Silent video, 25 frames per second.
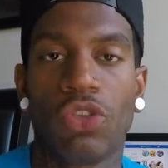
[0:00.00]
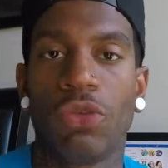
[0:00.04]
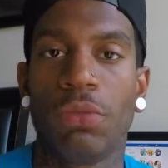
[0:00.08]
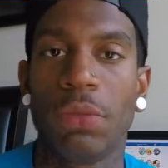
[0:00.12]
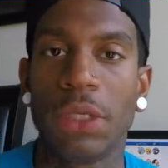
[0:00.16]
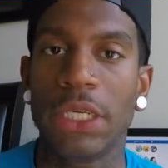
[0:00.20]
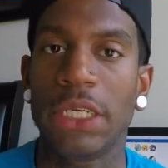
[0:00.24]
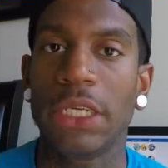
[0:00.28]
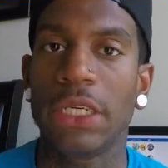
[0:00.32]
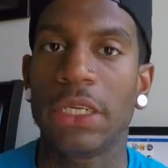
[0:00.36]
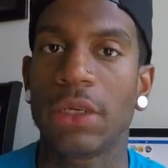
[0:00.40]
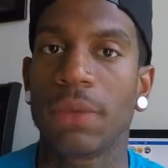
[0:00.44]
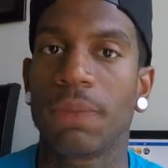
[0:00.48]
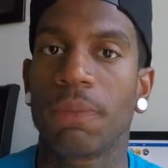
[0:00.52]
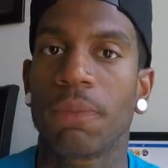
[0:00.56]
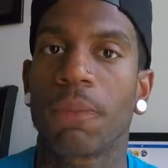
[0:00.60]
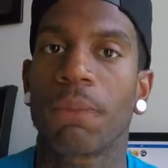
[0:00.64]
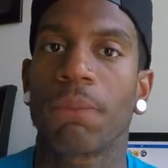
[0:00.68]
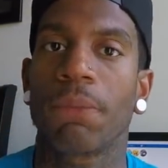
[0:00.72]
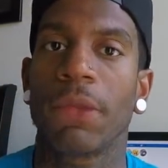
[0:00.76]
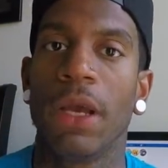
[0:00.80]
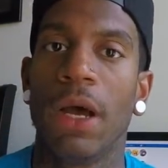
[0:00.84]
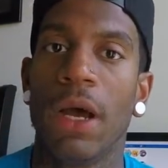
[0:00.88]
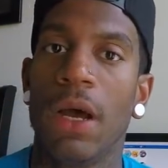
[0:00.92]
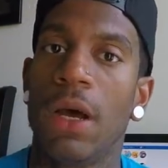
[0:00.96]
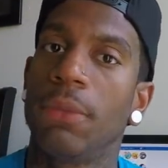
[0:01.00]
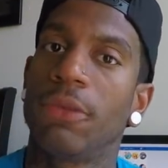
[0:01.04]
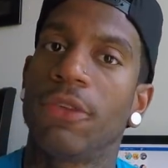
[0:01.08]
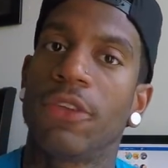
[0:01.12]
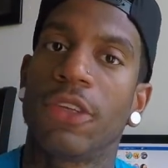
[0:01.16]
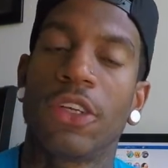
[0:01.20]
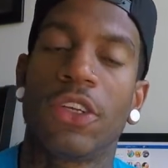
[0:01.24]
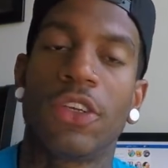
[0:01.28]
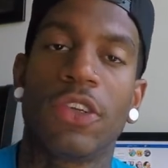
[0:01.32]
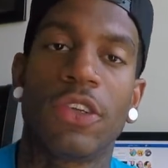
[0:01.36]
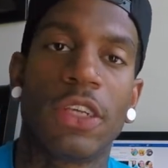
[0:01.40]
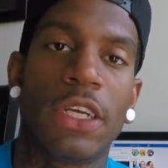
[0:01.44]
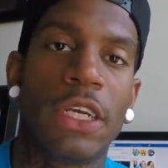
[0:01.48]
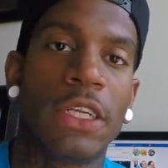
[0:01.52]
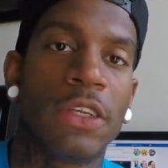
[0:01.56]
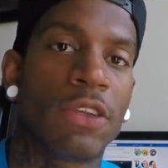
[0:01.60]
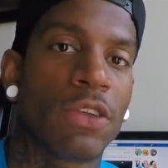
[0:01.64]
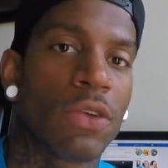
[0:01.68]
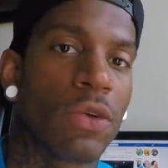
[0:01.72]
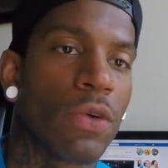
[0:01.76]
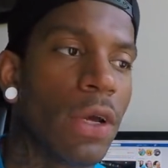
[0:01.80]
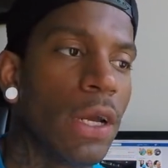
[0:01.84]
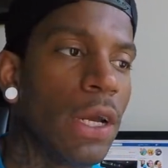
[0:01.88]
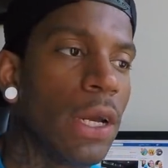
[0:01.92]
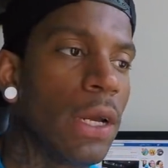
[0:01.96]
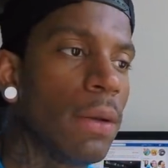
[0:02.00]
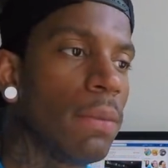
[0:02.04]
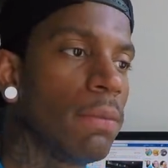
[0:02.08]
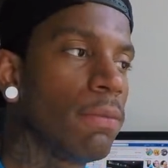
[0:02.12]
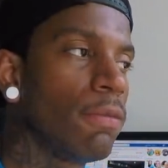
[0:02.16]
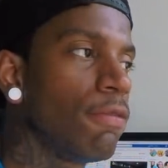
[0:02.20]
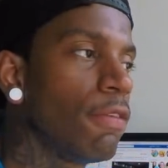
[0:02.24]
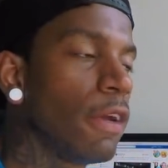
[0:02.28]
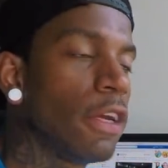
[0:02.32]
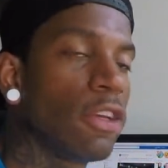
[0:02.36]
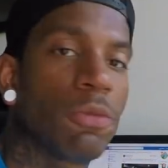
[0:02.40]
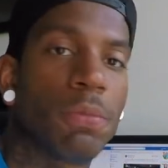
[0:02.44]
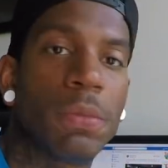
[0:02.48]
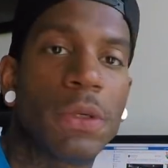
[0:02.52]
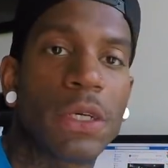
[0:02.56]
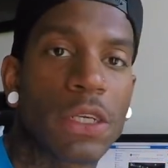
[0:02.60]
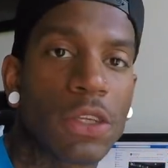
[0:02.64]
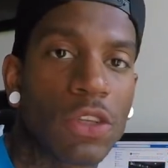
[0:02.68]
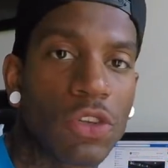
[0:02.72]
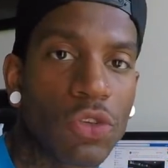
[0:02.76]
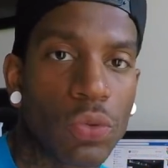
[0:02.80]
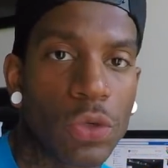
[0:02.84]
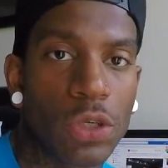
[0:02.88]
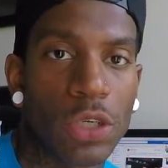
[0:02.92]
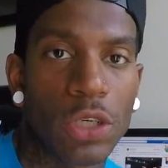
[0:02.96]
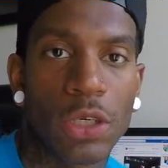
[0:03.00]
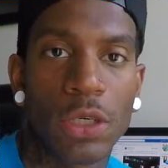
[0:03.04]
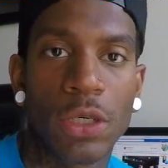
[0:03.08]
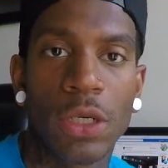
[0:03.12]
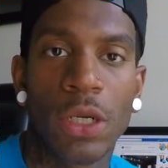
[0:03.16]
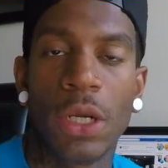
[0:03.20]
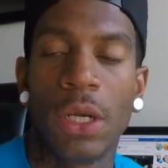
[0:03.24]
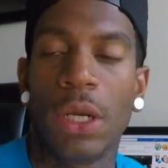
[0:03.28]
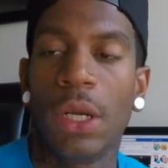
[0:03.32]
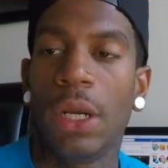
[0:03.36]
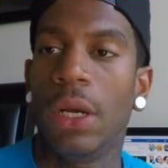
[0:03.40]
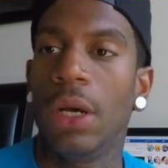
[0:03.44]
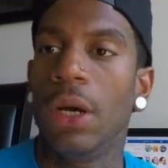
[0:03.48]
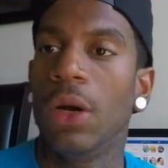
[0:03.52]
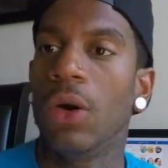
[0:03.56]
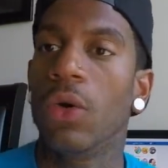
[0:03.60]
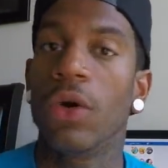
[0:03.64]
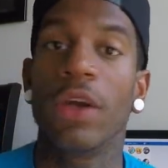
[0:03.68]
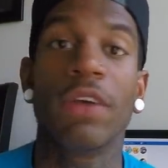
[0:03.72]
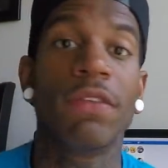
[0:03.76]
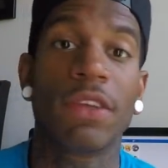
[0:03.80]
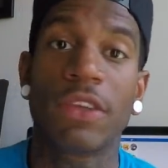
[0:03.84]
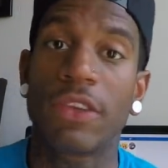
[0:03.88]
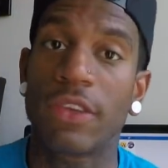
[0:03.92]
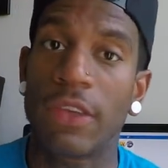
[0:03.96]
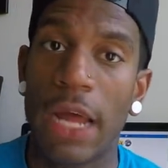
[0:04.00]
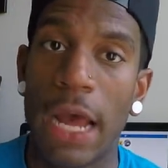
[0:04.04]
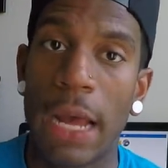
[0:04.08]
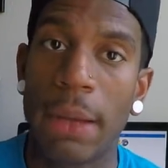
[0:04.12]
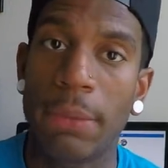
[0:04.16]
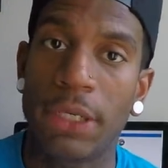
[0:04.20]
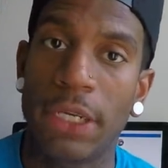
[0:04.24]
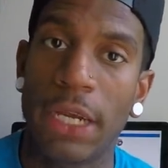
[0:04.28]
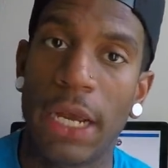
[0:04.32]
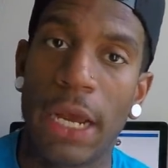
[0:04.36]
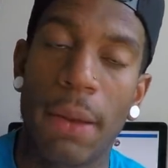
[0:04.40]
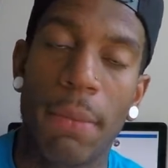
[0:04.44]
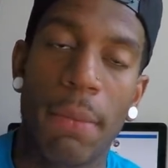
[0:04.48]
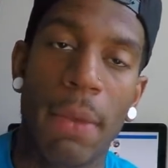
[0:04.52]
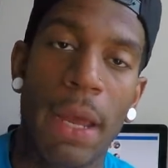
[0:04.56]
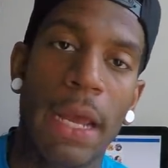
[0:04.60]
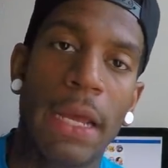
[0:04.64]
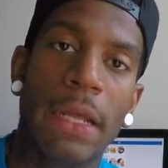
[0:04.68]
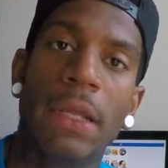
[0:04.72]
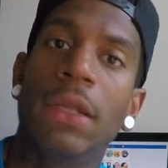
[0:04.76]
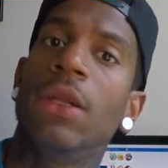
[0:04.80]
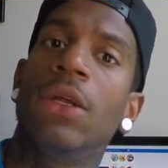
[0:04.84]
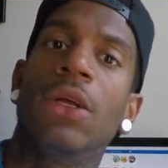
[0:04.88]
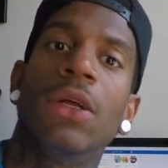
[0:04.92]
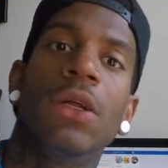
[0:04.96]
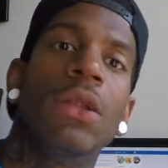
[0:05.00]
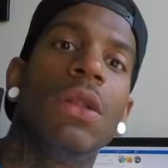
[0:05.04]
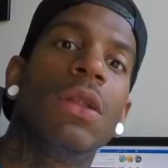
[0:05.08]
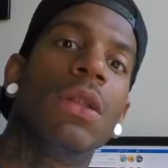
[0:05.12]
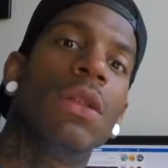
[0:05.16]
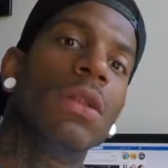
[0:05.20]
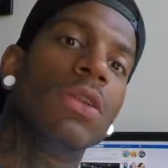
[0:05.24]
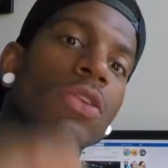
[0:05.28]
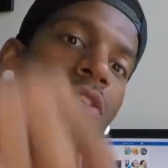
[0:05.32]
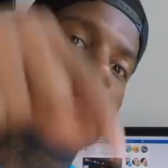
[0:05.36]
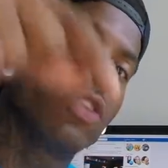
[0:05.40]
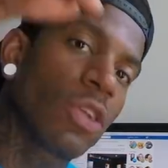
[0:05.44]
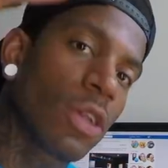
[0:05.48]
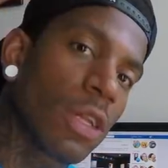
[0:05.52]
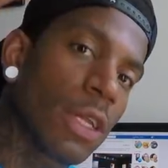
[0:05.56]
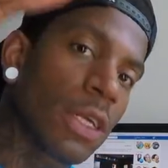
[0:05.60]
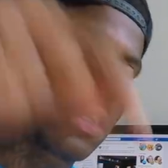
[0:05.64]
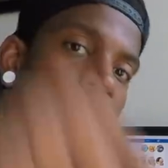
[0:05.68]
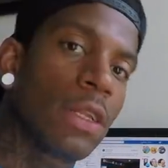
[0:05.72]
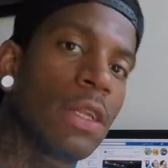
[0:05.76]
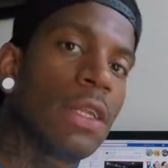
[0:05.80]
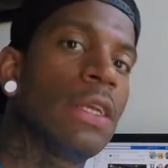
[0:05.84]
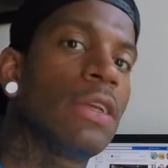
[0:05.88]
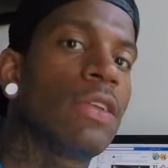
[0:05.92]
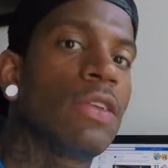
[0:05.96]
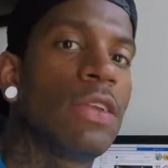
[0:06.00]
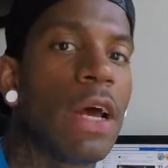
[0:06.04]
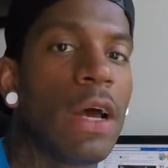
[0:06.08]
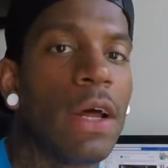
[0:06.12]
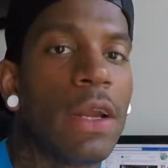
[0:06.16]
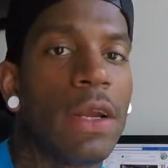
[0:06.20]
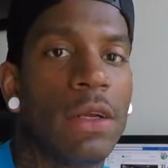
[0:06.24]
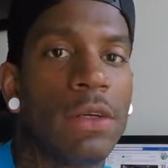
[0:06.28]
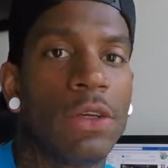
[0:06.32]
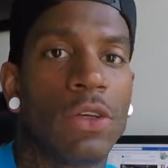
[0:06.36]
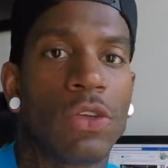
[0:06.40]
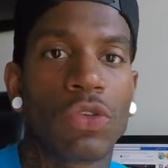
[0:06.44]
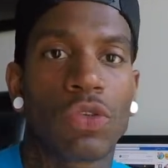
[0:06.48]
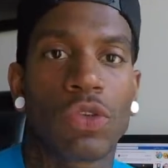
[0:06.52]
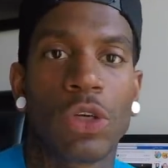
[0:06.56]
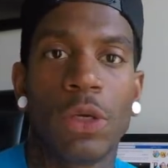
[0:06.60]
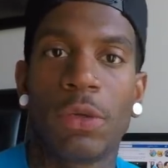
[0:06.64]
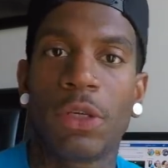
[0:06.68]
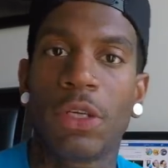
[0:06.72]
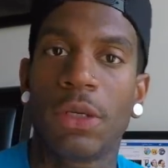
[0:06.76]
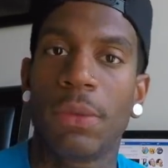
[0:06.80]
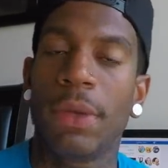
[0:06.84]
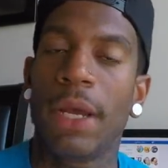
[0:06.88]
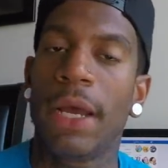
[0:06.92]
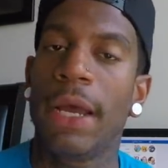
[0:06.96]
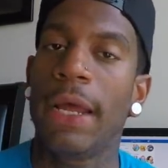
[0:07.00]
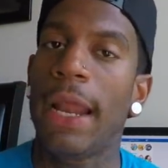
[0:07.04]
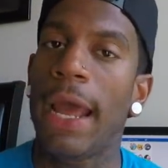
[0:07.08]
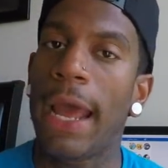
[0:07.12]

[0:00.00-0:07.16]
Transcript: media, such as Instagram, Facebook, and Twitter, or even Snapchat, man, just click the links down in the description, man.